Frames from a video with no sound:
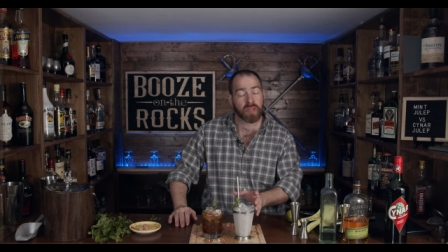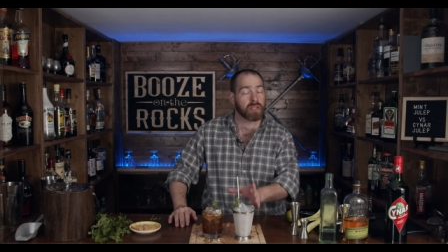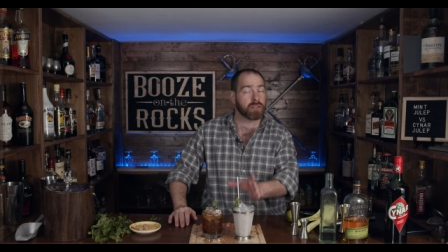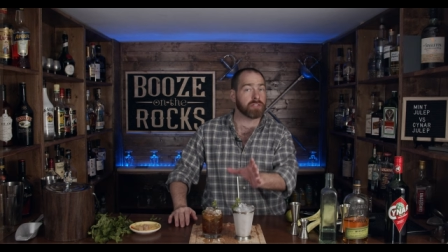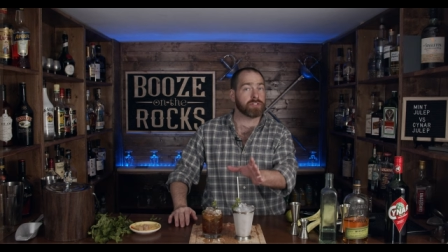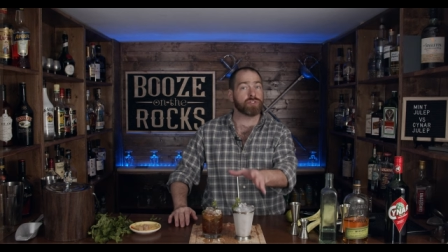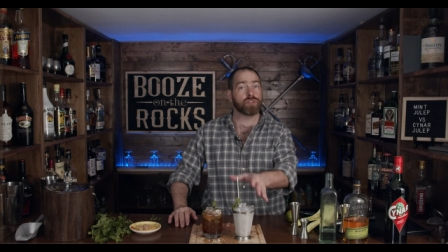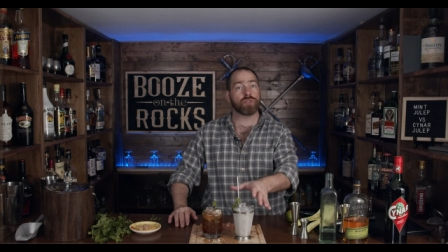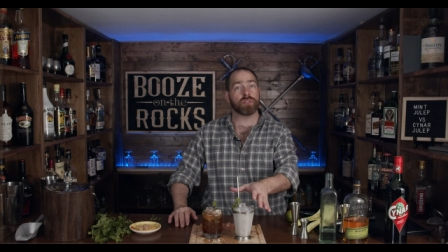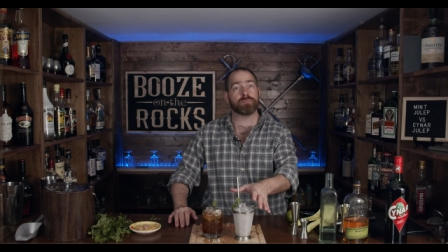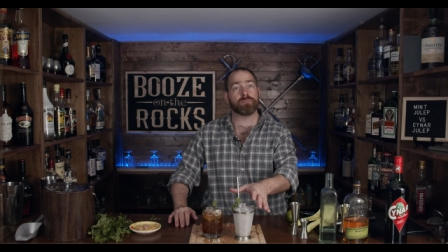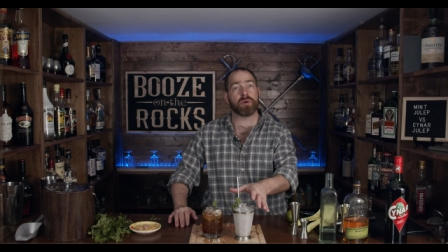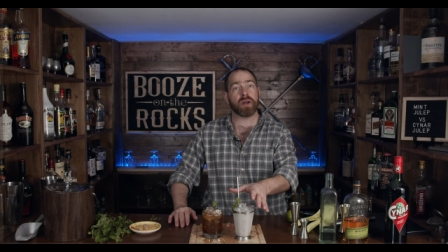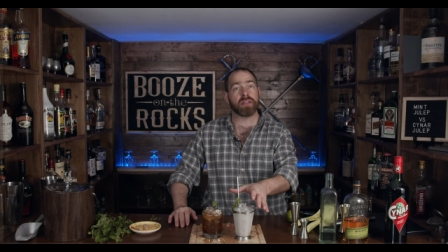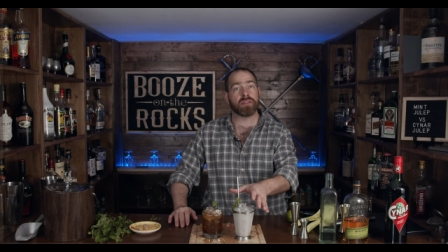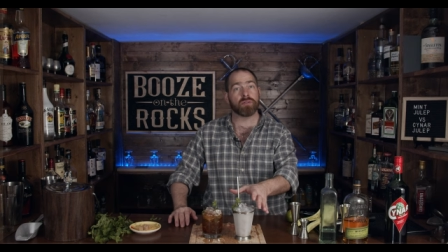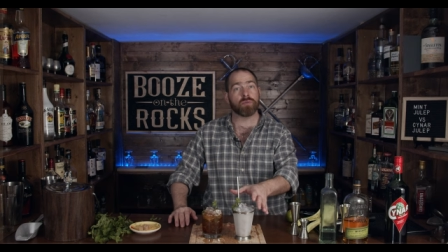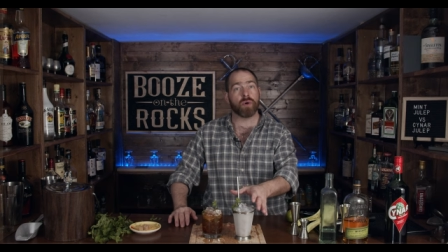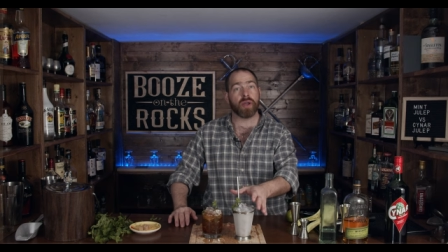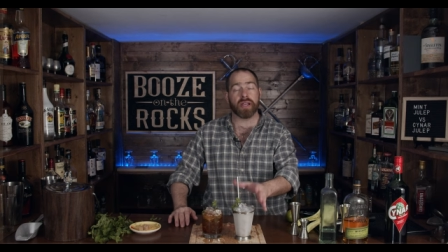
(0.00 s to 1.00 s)
The julep, by
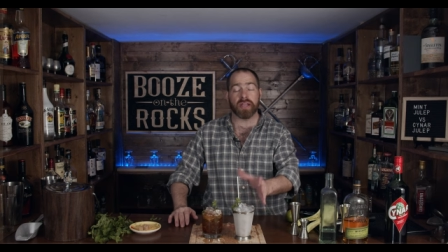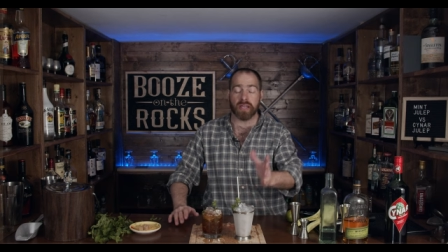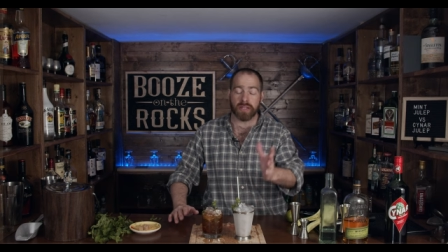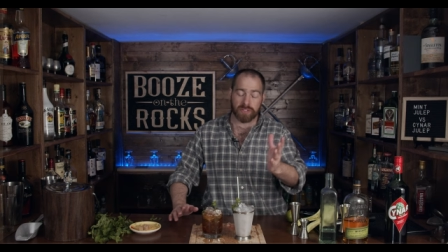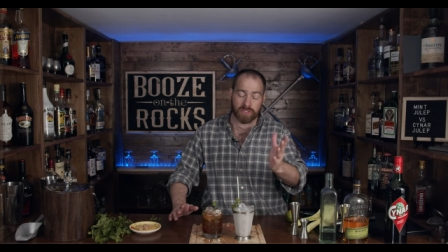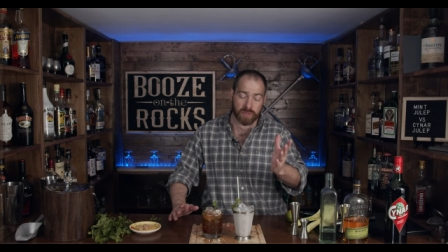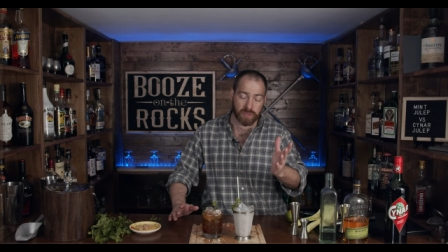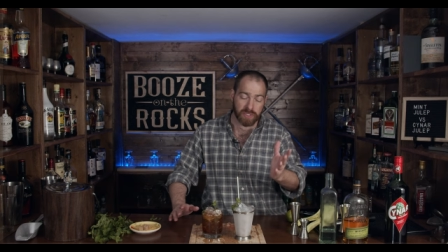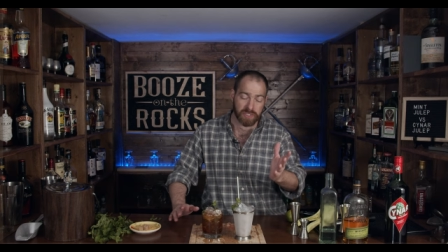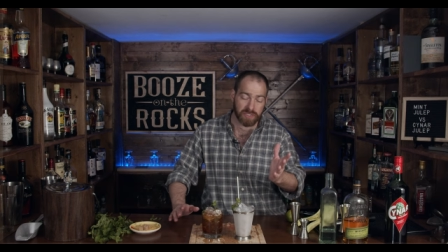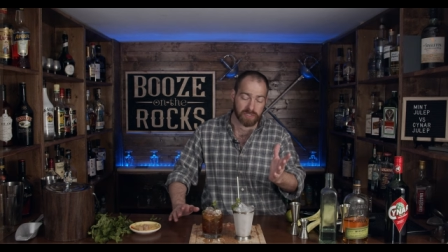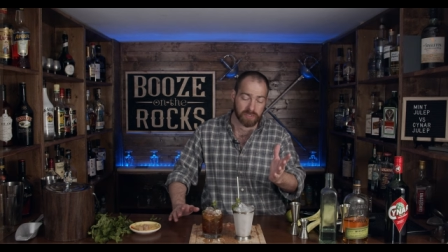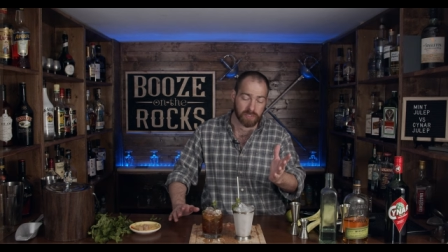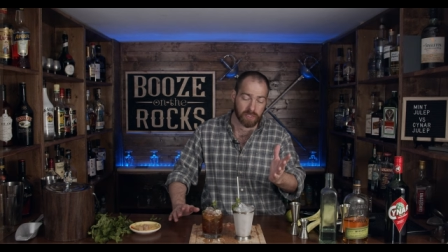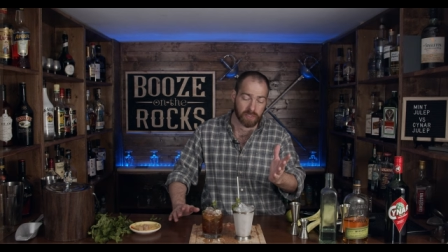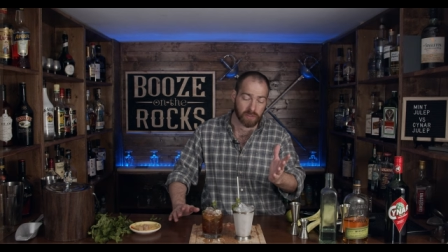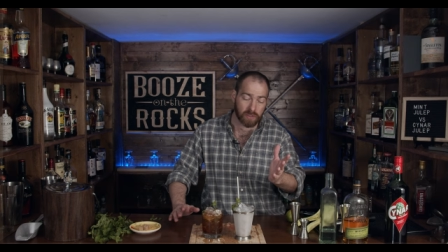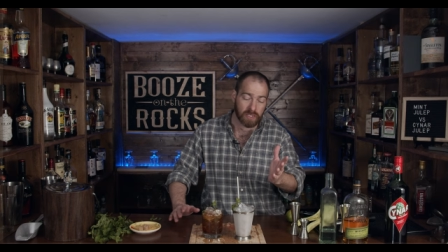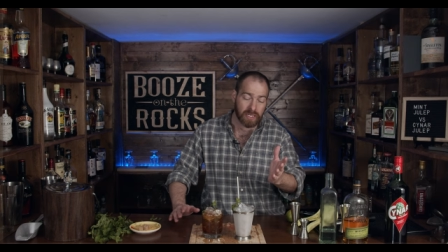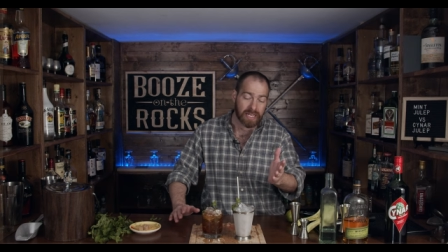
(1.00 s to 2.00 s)
the way, in case you didn't
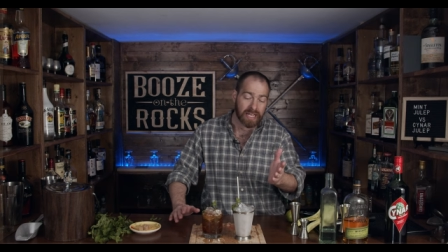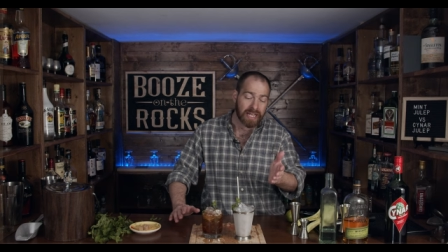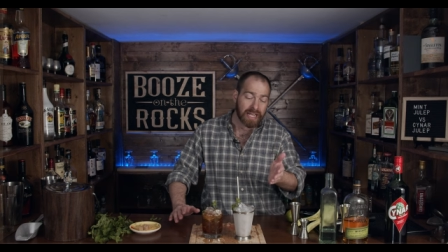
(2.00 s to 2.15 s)
know,